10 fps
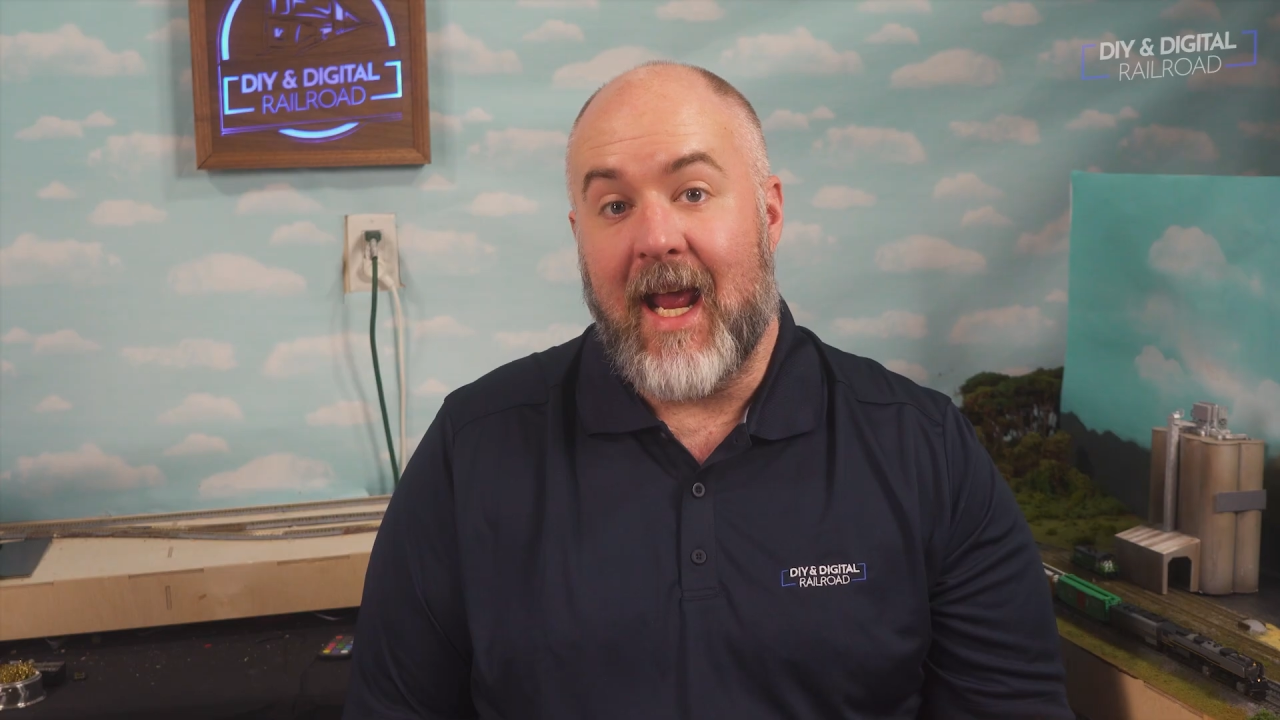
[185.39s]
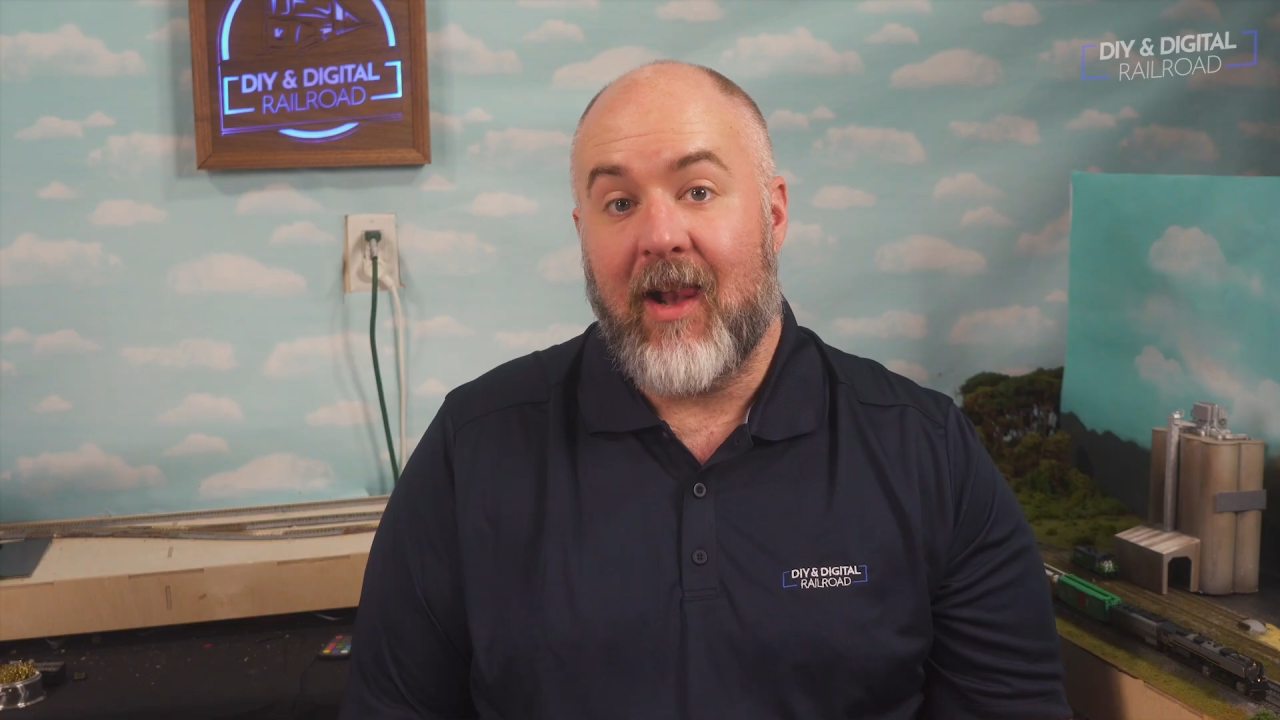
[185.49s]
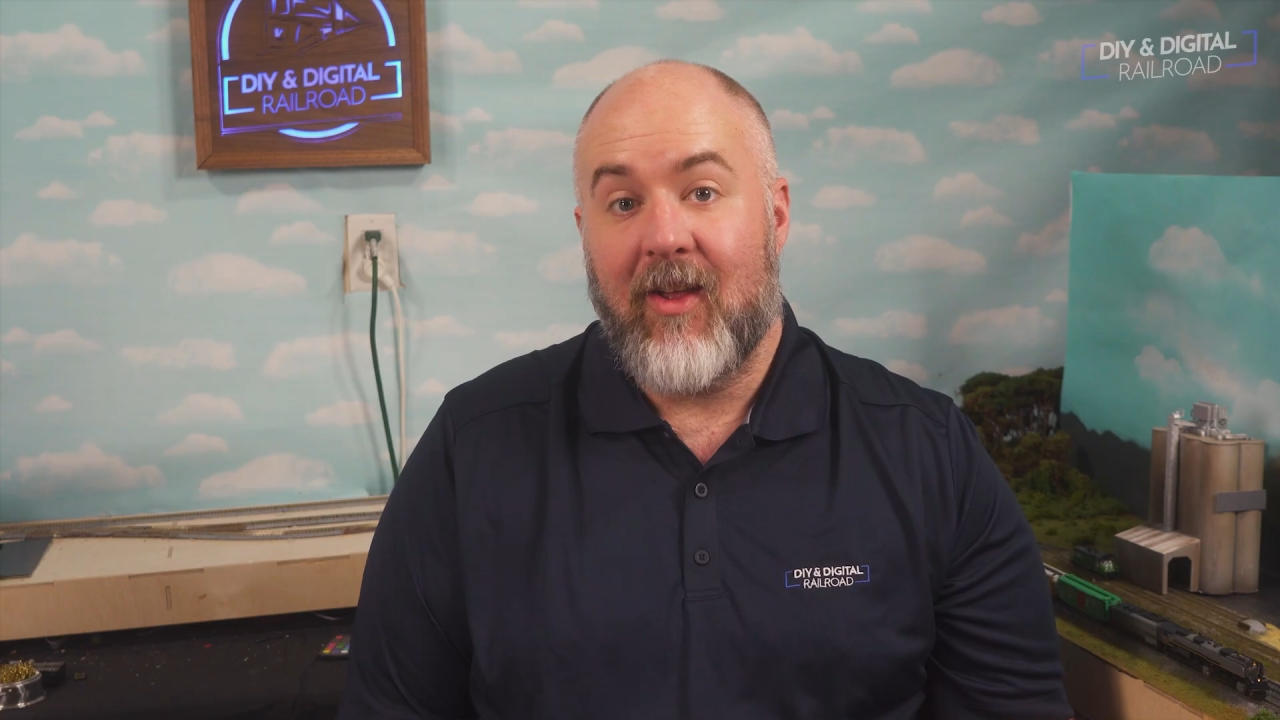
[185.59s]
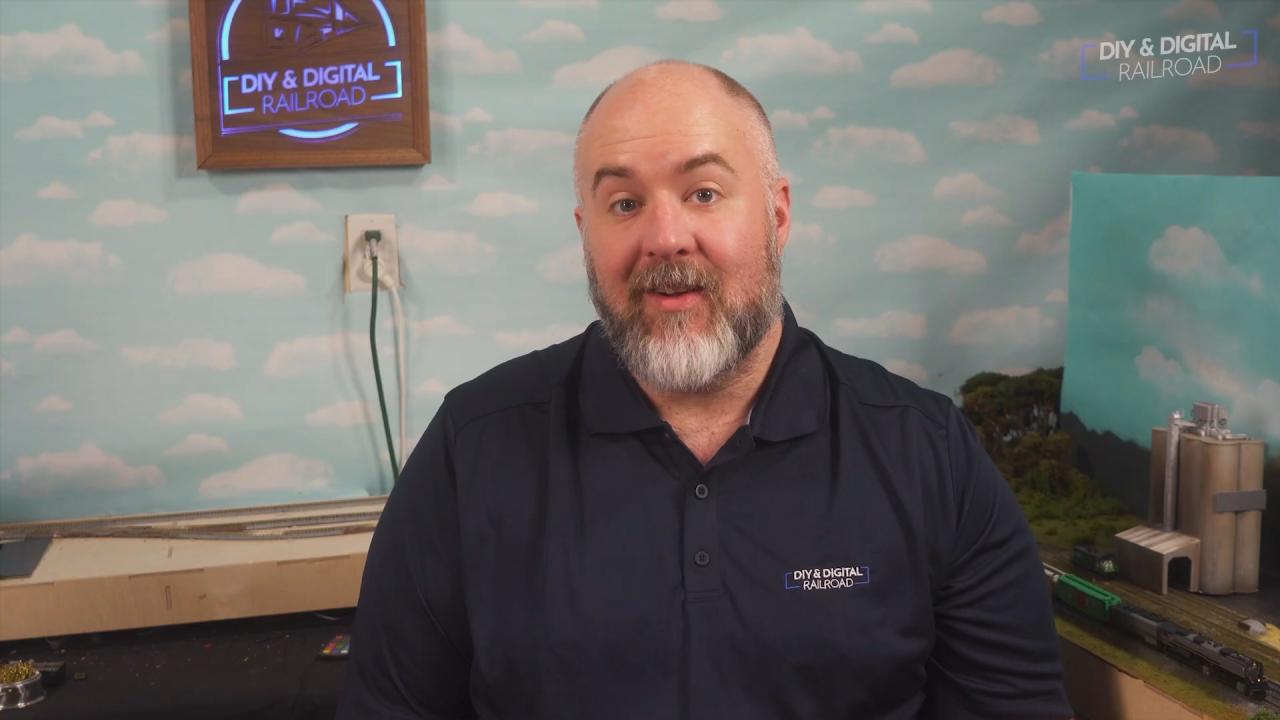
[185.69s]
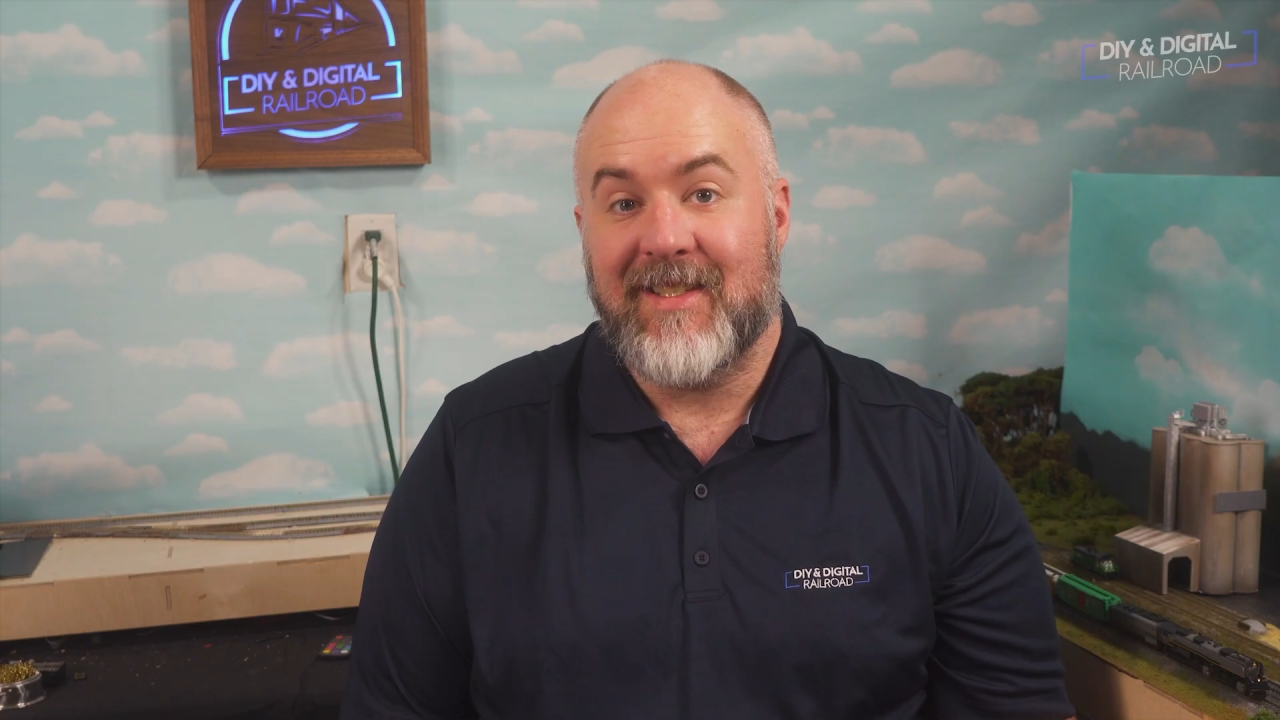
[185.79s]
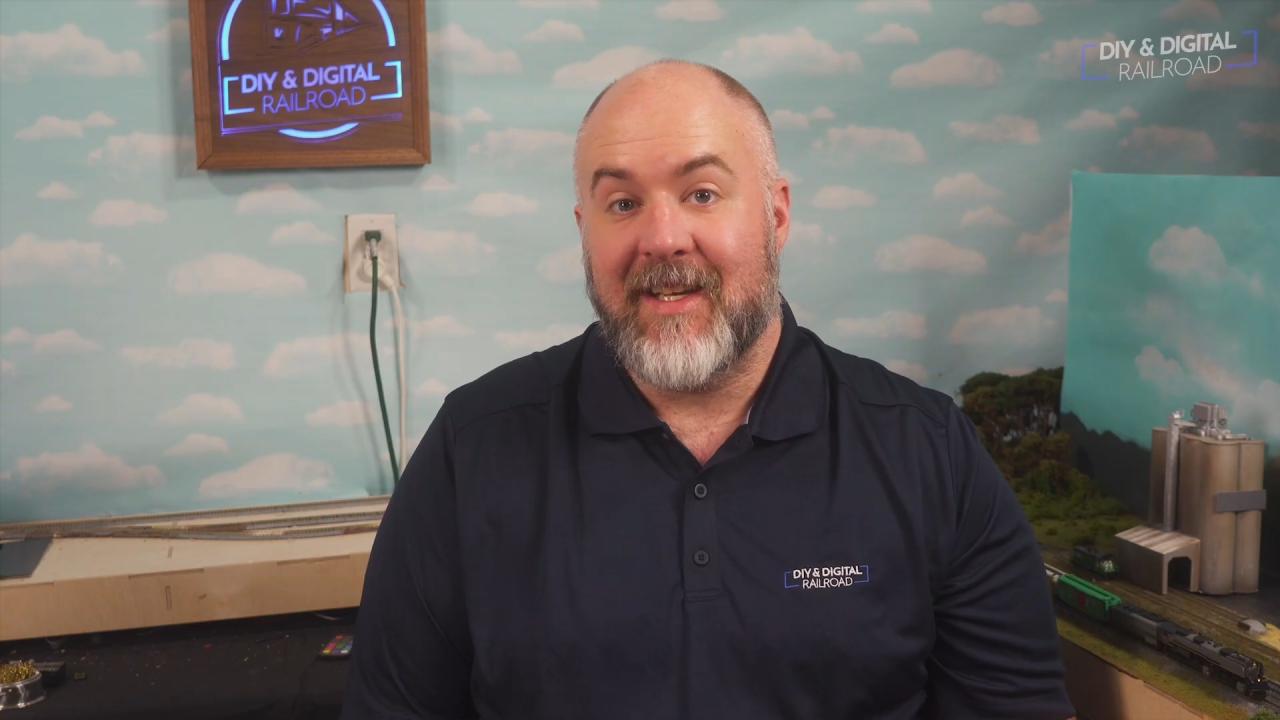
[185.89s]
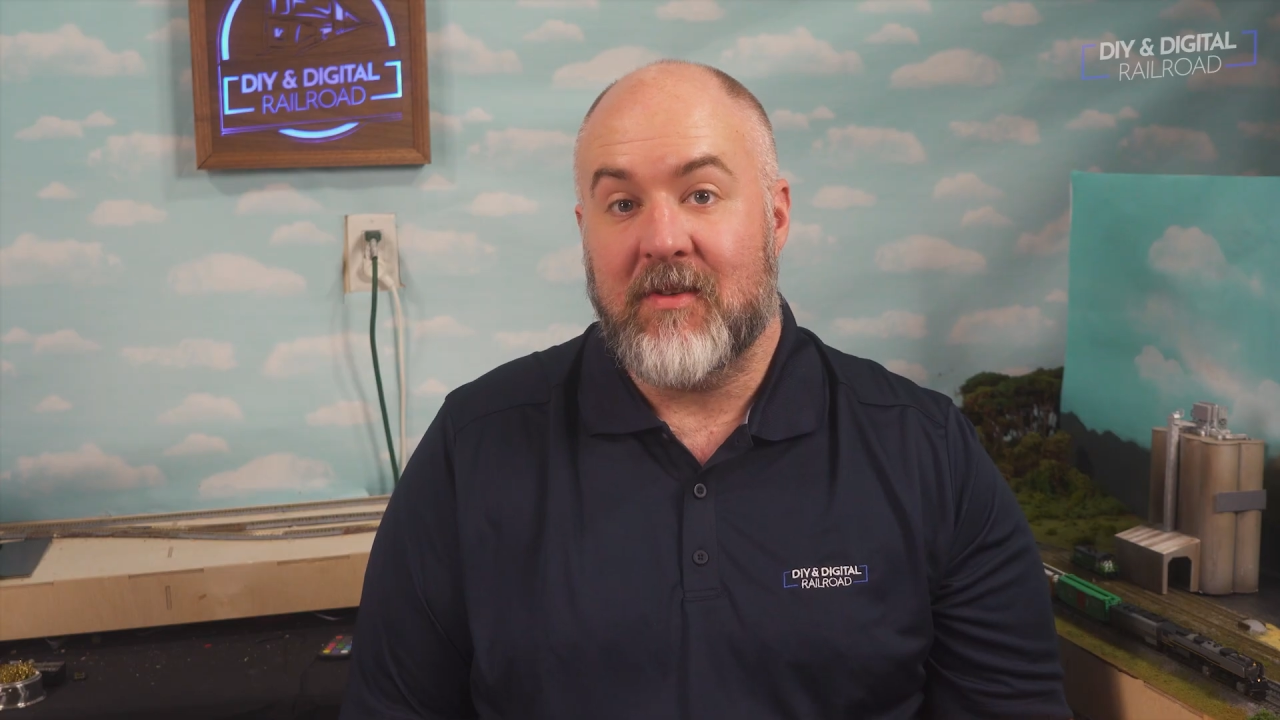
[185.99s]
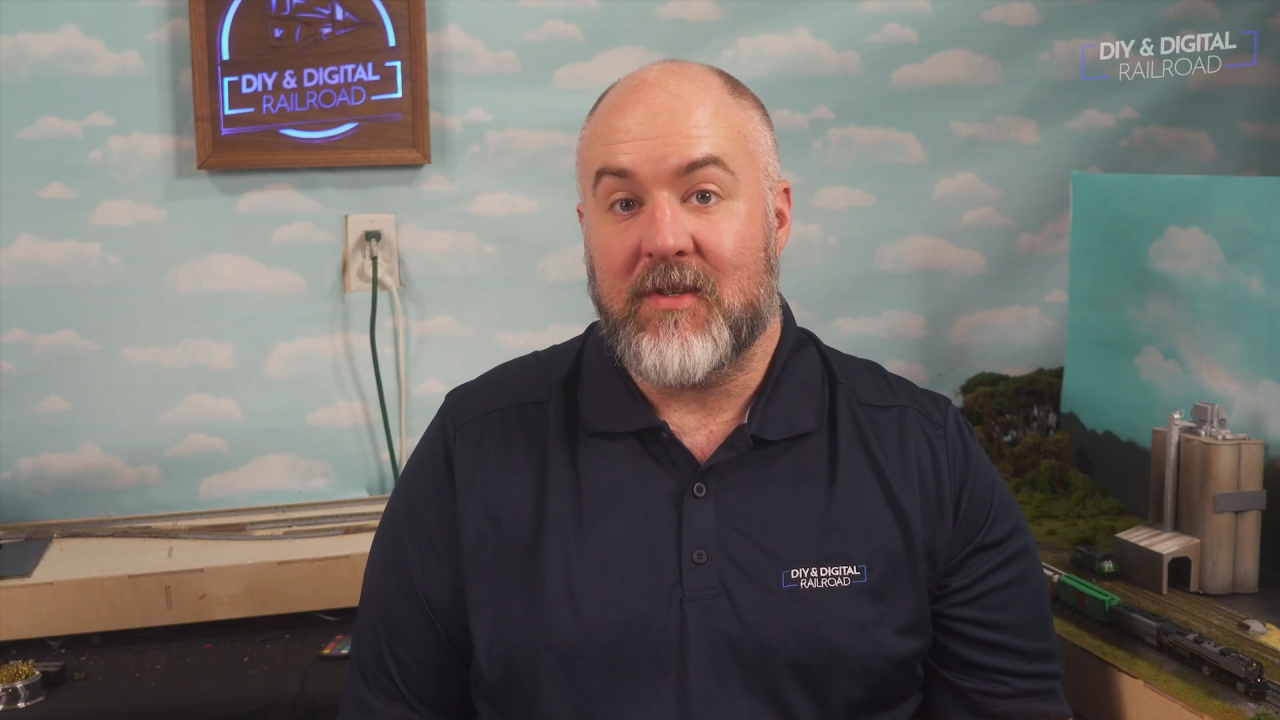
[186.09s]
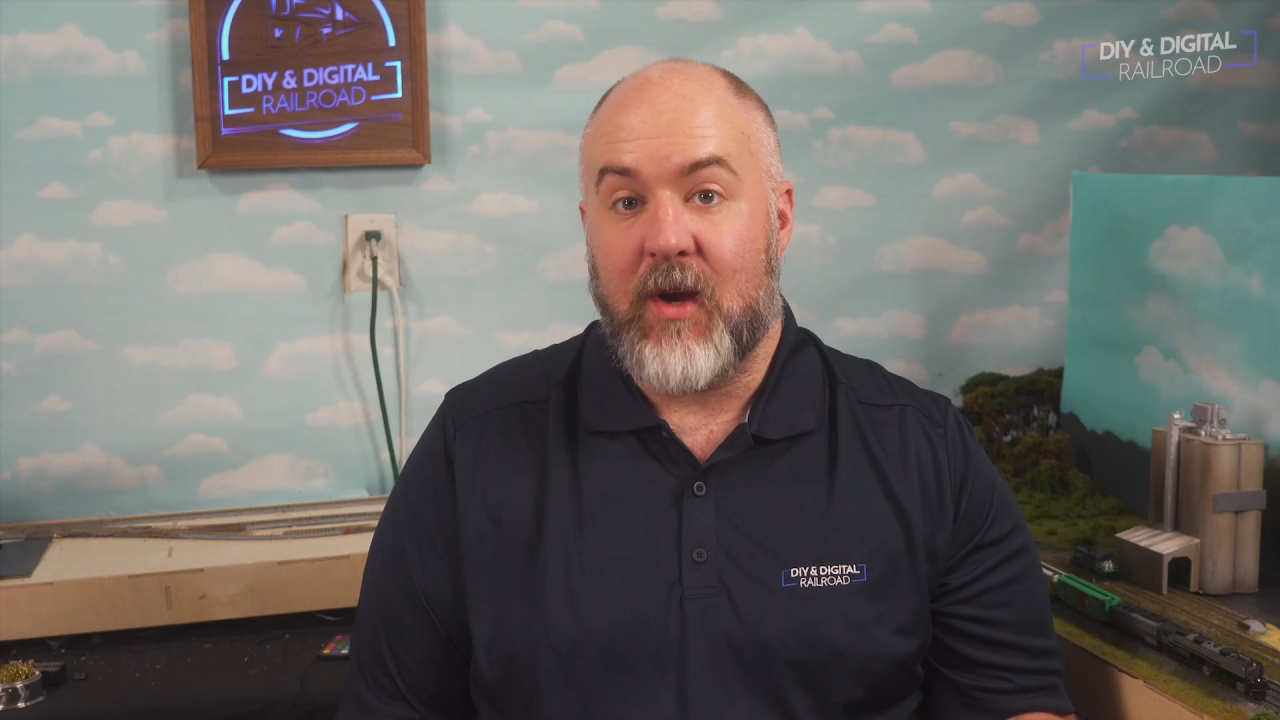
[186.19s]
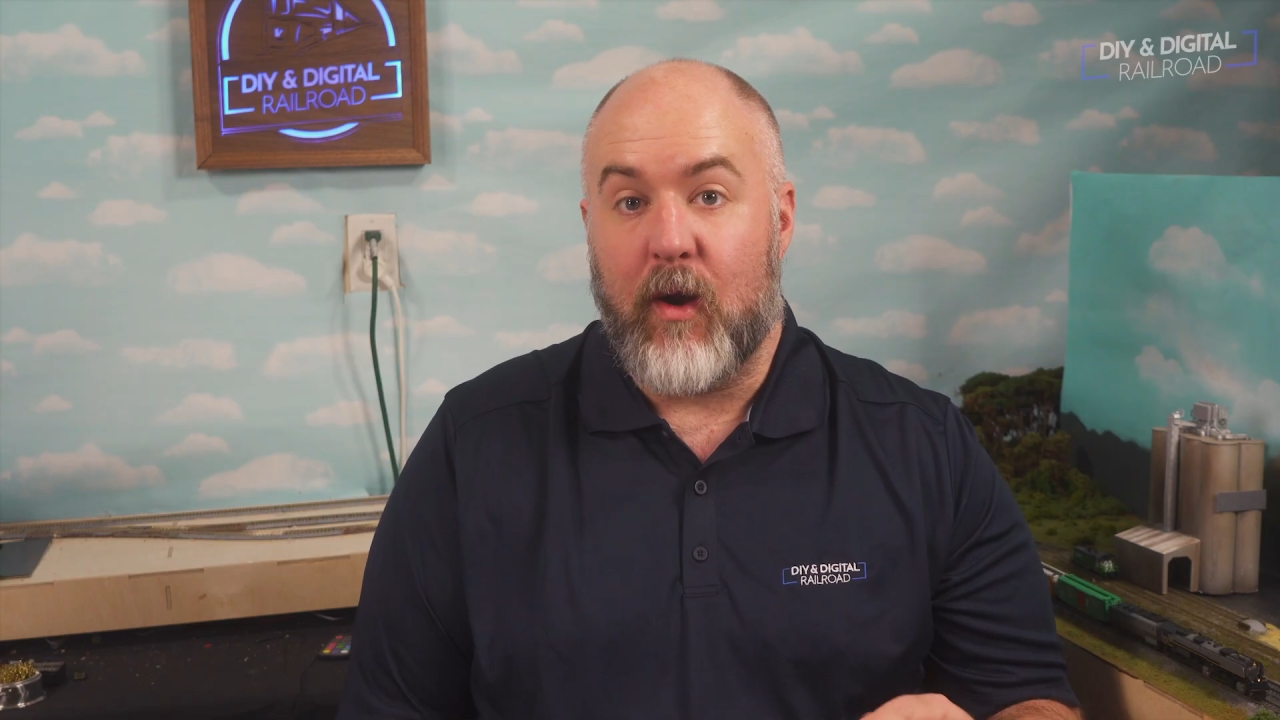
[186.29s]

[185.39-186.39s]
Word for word: Analog signals